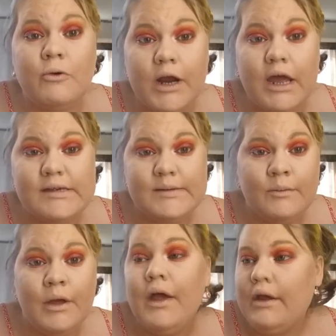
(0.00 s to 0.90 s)
And I mean it.
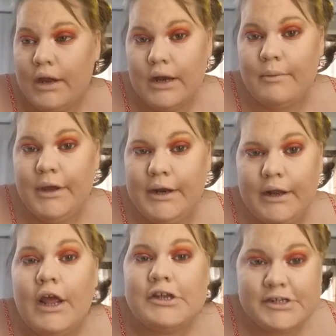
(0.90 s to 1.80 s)
Seriously, I
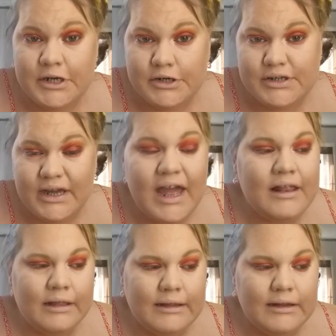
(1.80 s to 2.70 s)
literally did
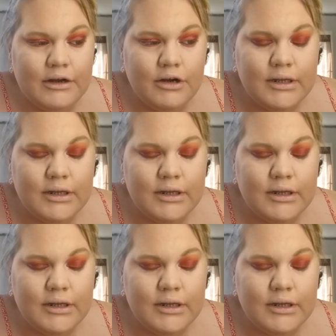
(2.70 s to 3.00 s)
a swatch